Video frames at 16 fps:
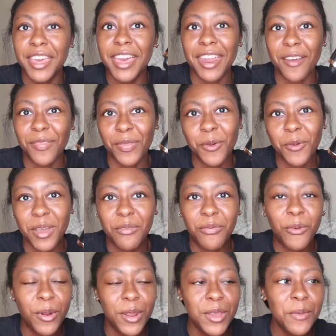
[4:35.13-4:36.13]
get out the way
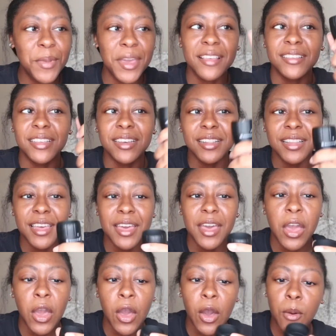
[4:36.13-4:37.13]
for you basically
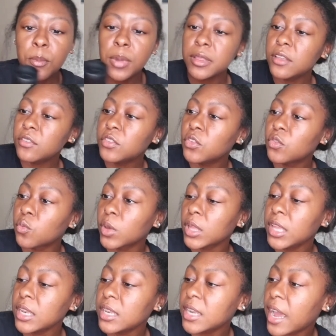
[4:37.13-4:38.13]
but this is
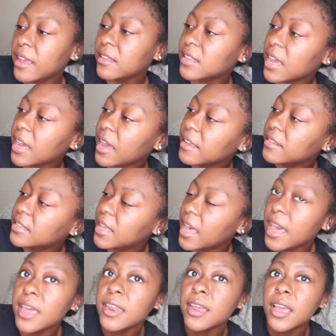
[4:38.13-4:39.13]
really nice like i said